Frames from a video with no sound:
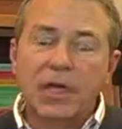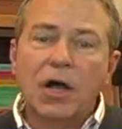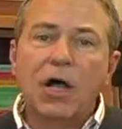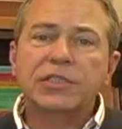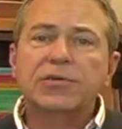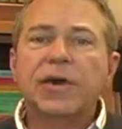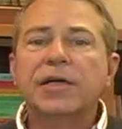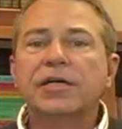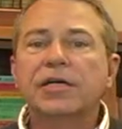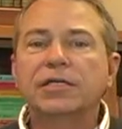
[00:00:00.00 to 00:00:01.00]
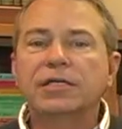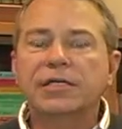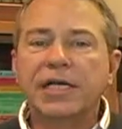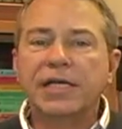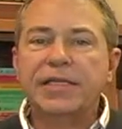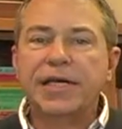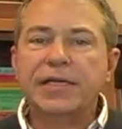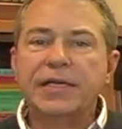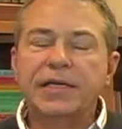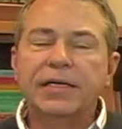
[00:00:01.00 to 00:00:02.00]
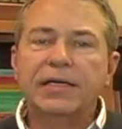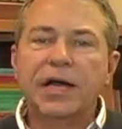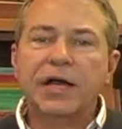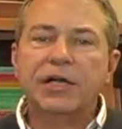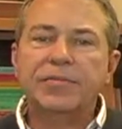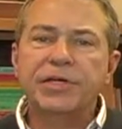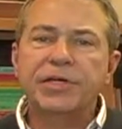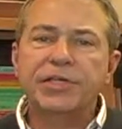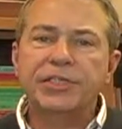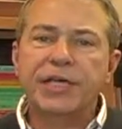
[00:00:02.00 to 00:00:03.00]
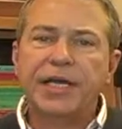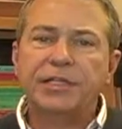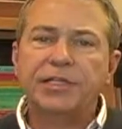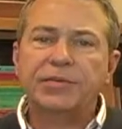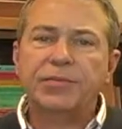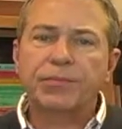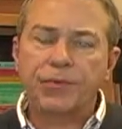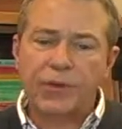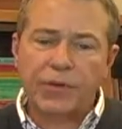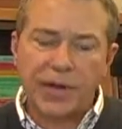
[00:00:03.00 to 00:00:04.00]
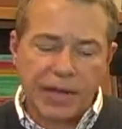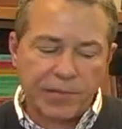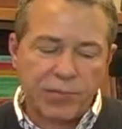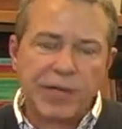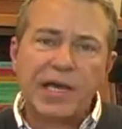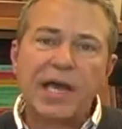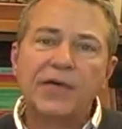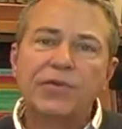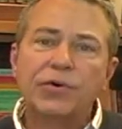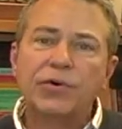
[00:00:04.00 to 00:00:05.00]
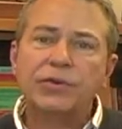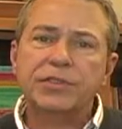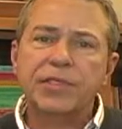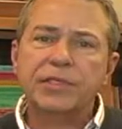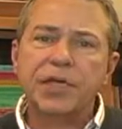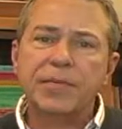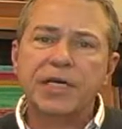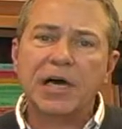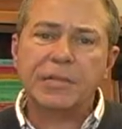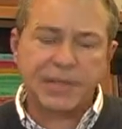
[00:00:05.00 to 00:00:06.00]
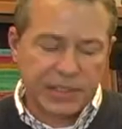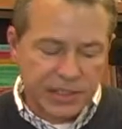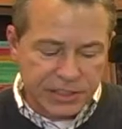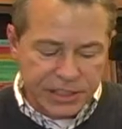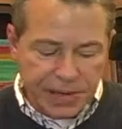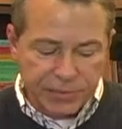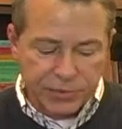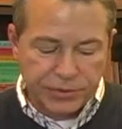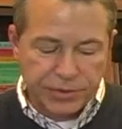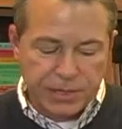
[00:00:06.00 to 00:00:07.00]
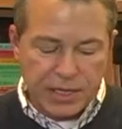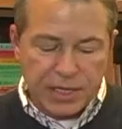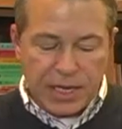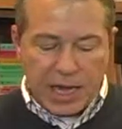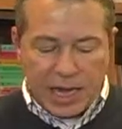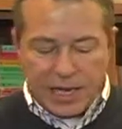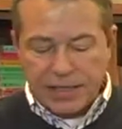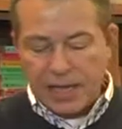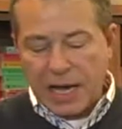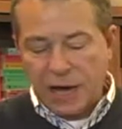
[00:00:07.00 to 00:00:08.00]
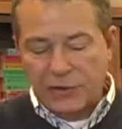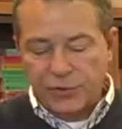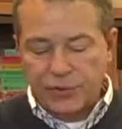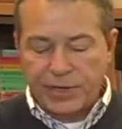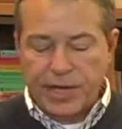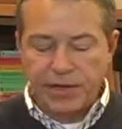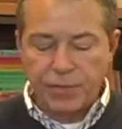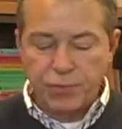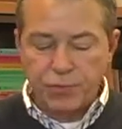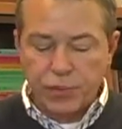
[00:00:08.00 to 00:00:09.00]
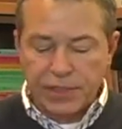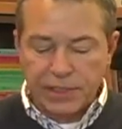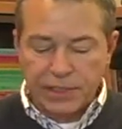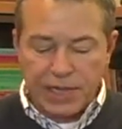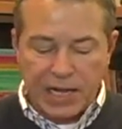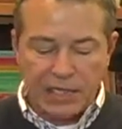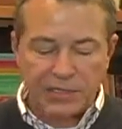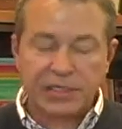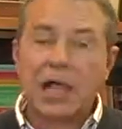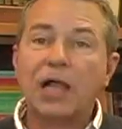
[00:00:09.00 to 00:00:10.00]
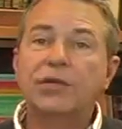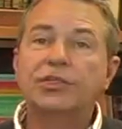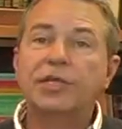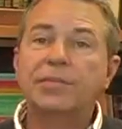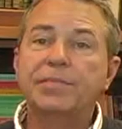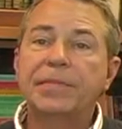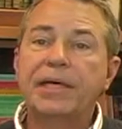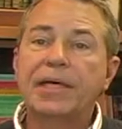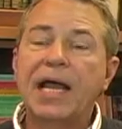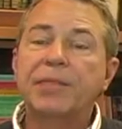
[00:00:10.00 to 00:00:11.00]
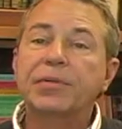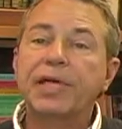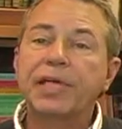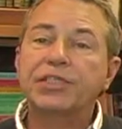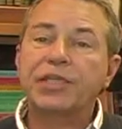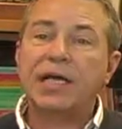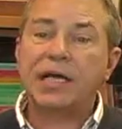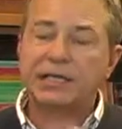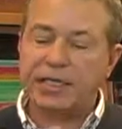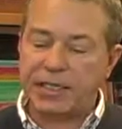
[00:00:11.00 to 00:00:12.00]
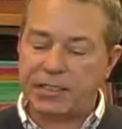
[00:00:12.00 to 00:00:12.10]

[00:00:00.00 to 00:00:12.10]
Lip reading: I also wanted to say that in our community education program, we have a course that's coming up in December on how to create brilliant college scholarship and application essay.